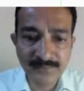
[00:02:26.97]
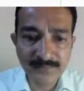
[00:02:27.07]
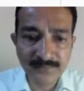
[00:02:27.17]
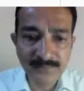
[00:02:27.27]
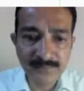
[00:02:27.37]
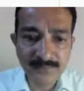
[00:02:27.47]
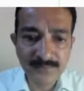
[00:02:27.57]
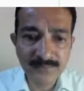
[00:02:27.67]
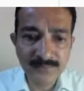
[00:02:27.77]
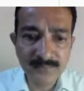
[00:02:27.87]

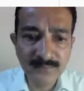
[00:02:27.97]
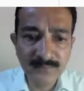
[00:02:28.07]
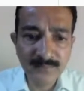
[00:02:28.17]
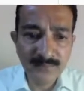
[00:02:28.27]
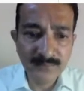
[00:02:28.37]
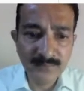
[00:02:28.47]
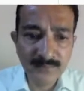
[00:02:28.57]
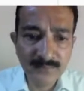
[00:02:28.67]
Nobody speaks.